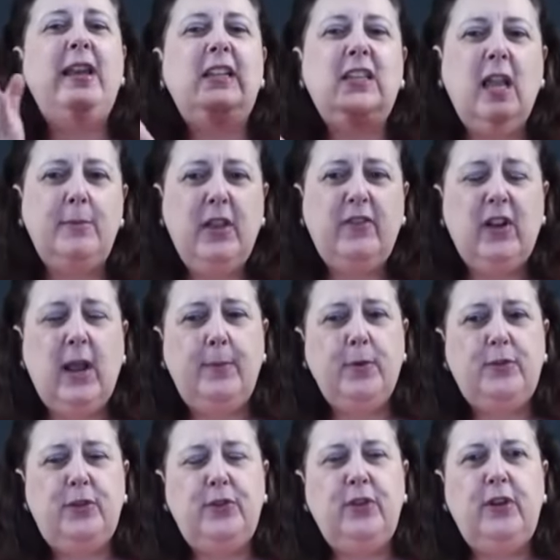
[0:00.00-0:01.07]
Anytime you have an
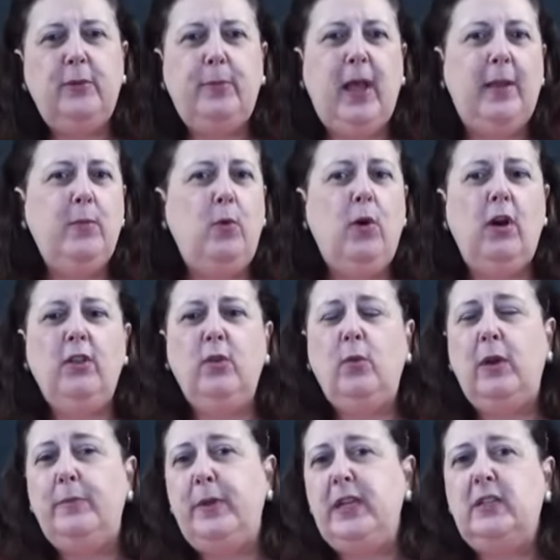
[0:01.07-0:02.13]
opportunity to buy more
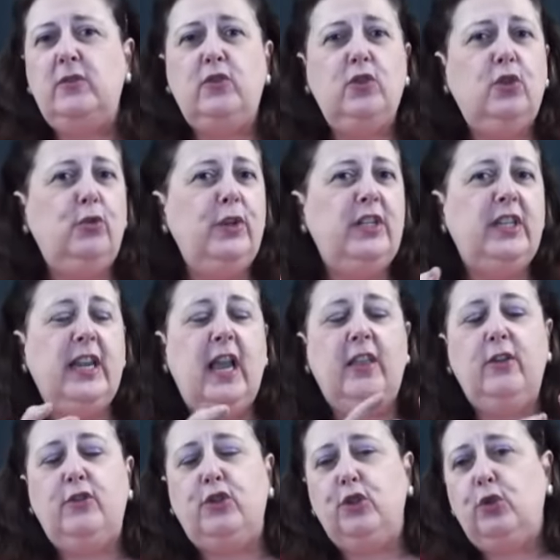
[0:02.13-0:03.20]
than one piece of jewelry
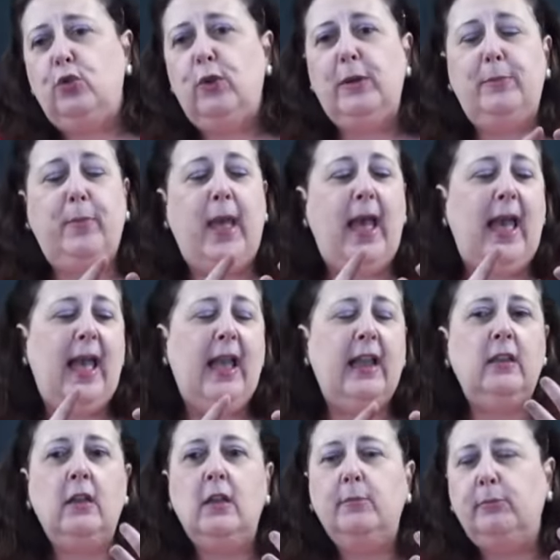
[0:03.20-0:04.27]
together, jewelry
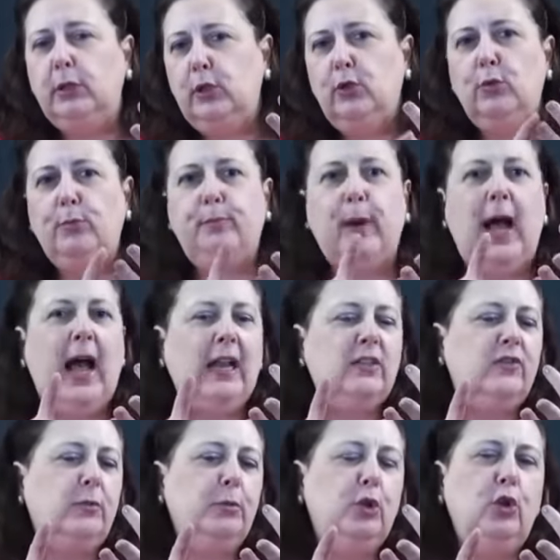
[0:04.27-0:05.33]
bag, blue
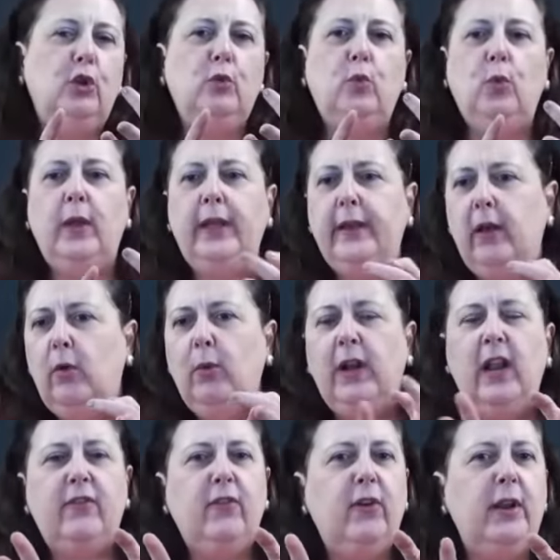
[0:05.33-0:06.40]
box from Goodwill,
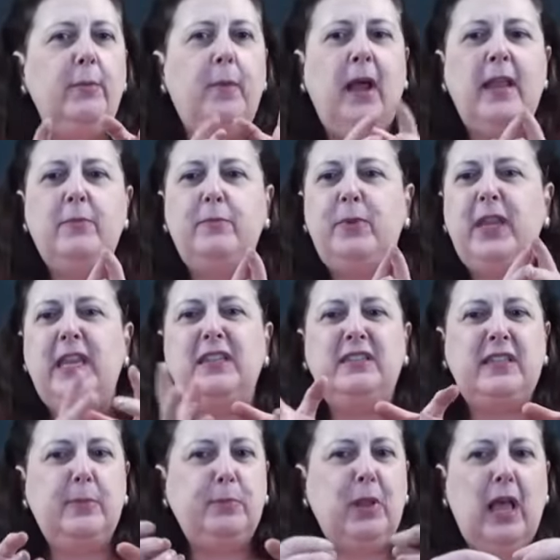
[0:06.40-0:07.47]
whatever it might be,
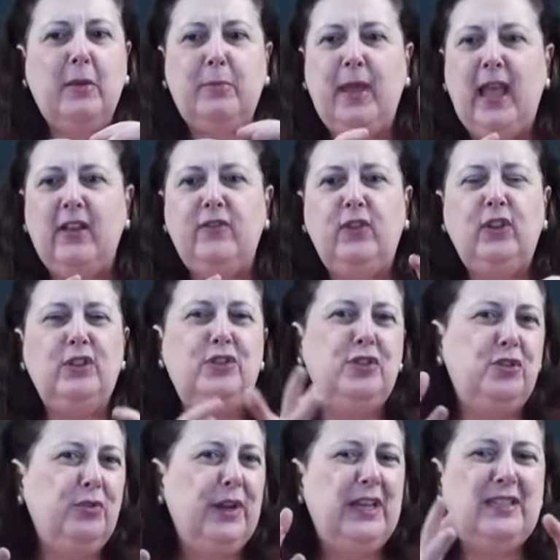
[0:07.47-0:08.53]
Ziploc bag full of
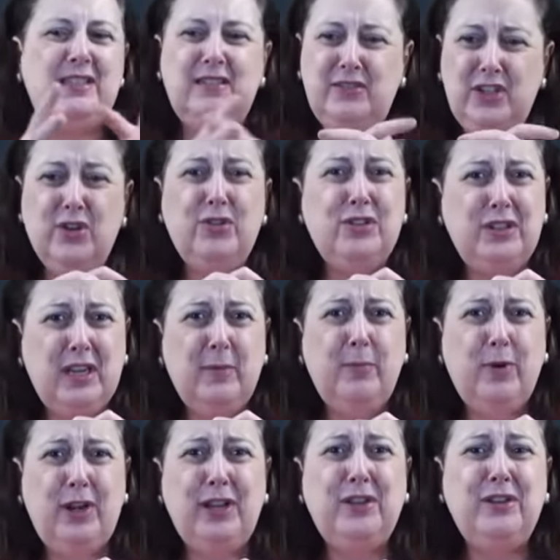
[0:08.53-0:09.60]
jewelry. It's usually
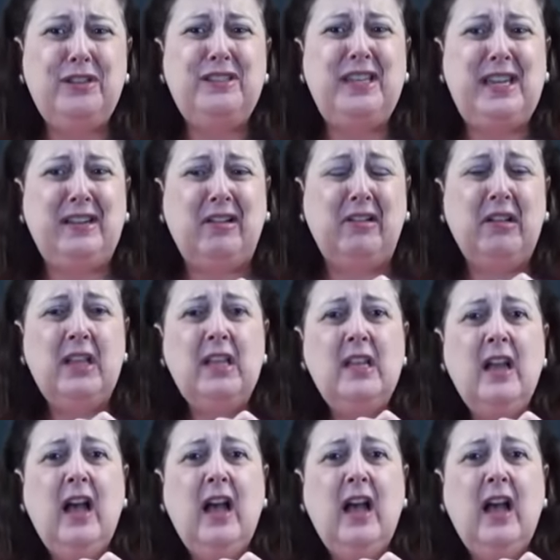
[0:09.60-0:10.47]
a pretty good deal.